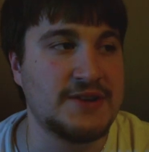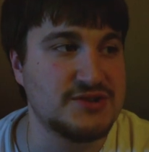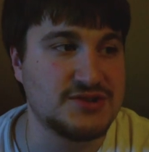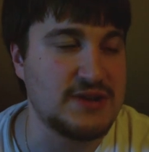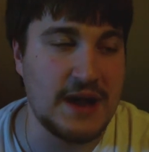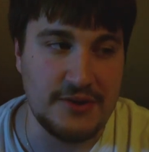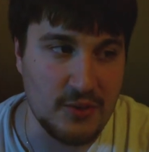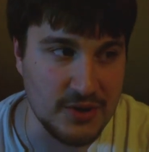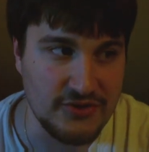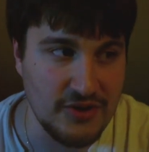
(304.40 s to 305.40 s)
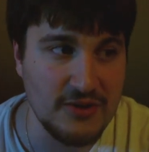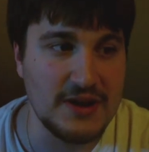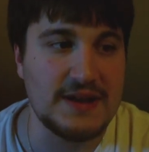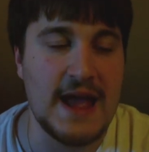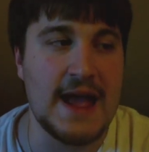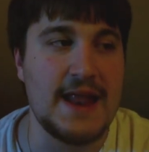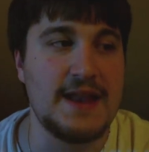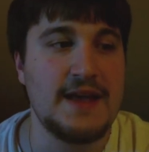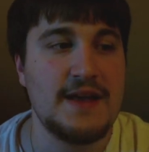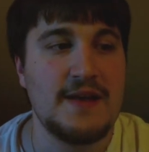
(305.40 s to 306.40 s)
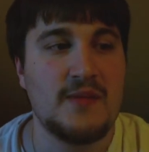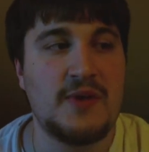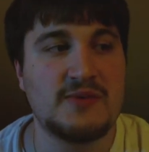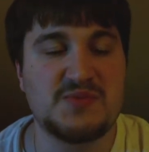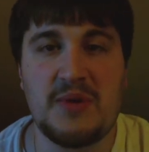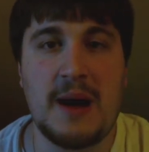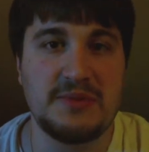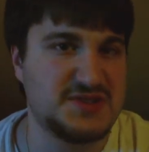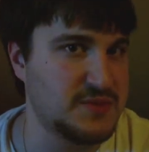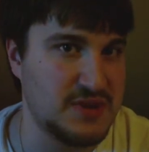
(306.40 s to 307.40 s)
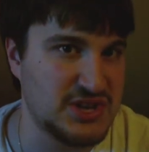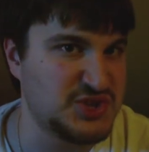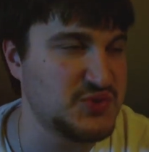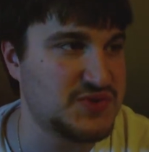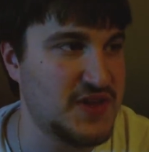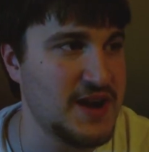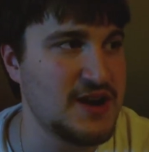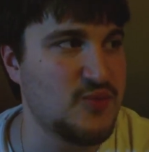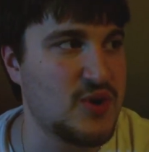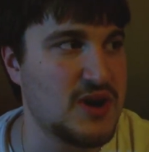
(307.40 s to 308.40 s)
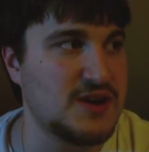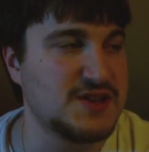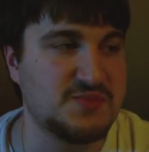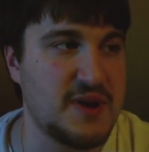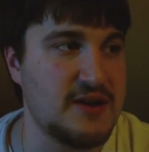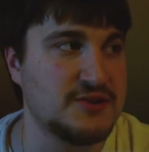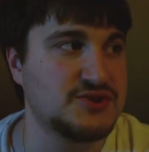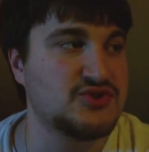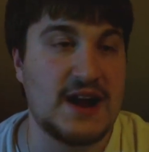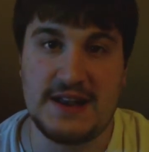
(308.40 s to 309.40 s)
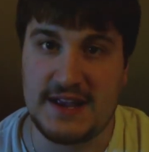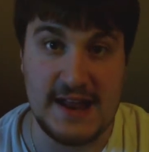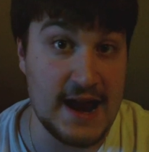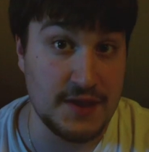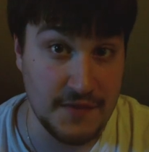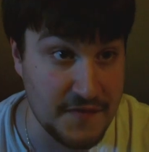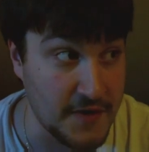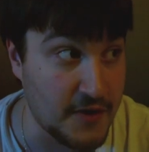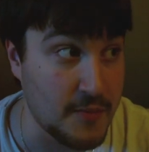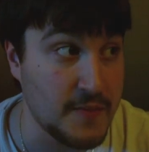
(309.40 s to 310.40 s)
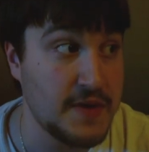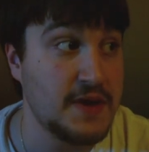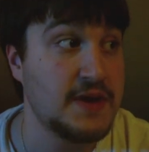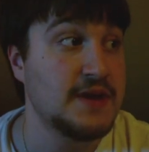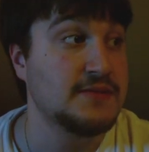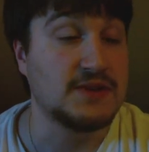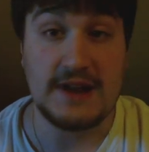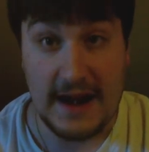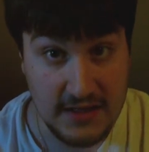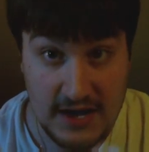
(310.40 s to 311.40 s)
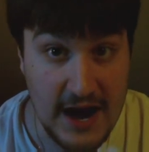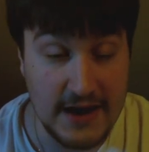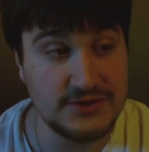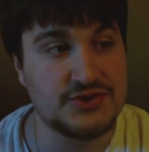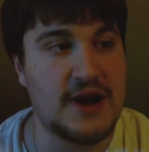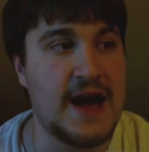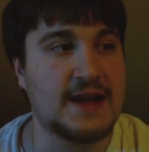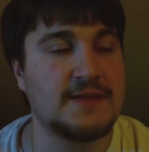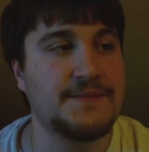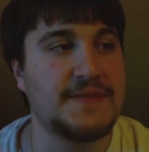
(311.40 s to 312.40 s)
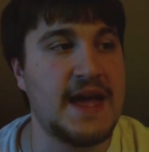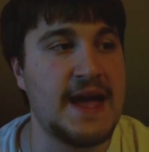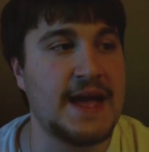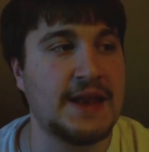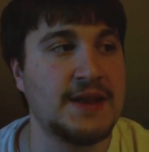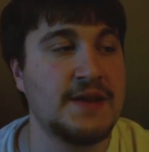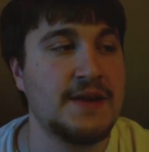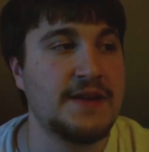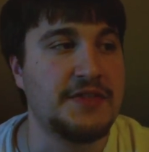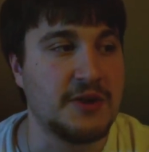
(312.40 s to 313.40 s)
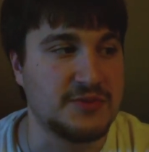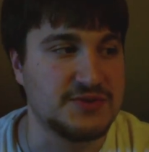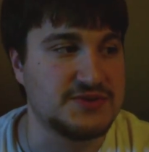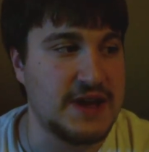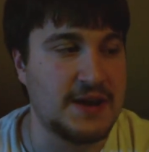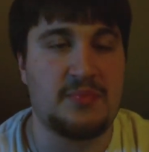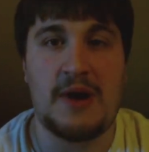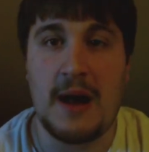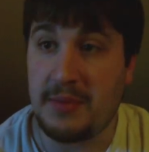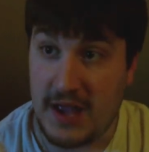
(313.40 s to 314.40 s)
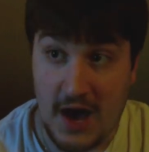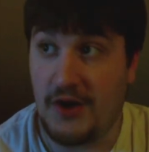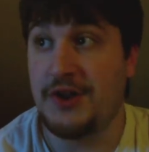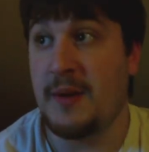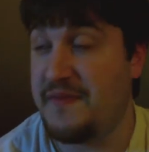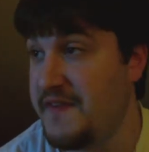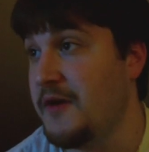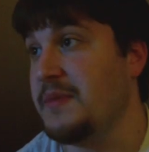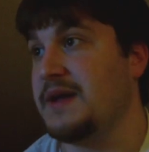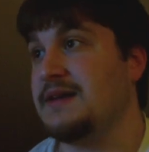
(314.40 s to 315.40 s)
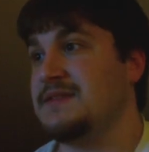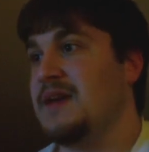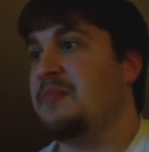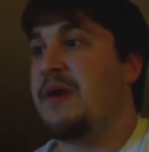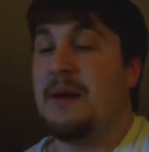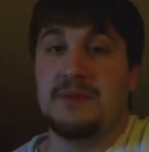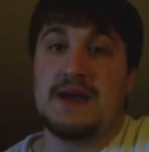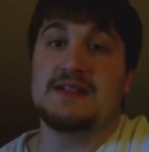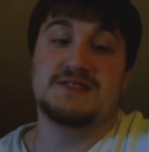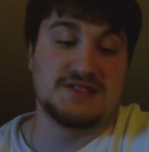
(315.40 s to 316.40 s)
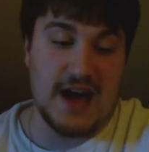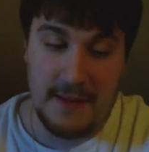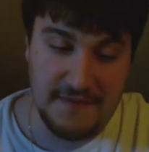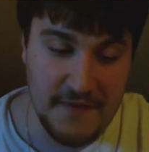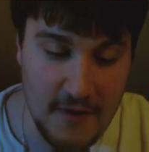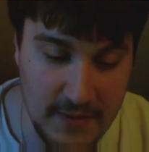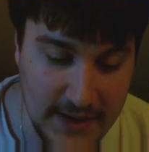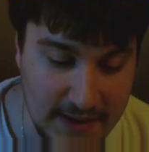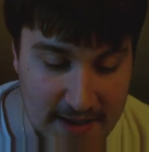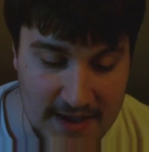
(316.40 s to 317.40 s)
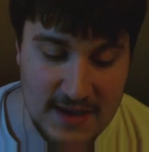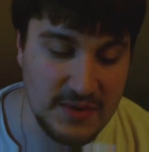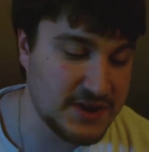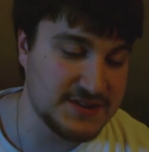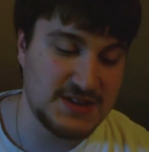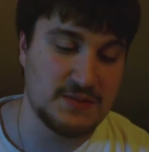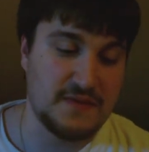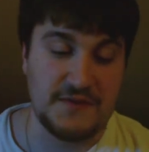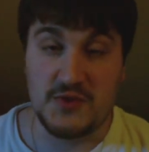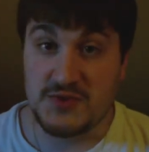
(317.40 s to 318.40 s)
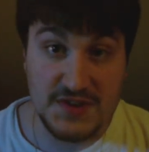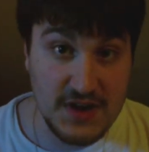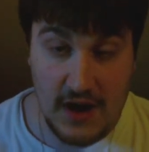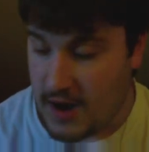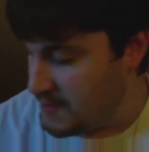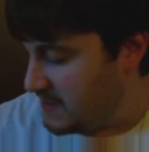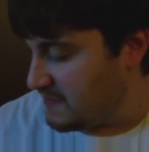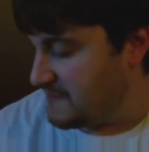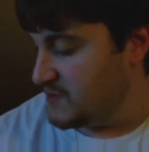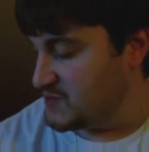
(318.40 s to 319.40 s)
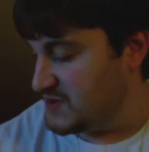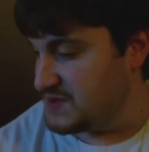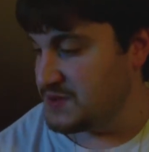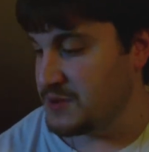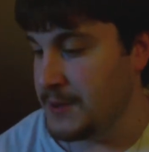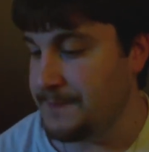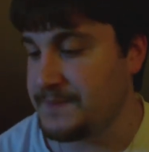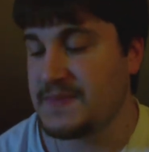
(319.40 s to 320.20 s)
I just I don't want to do it. And there was probably some issues there where his parents tried to get out of the film, get out of the contract and there was and it probably held up filming. They probably had to stop filming because he refused to come, he refused to do it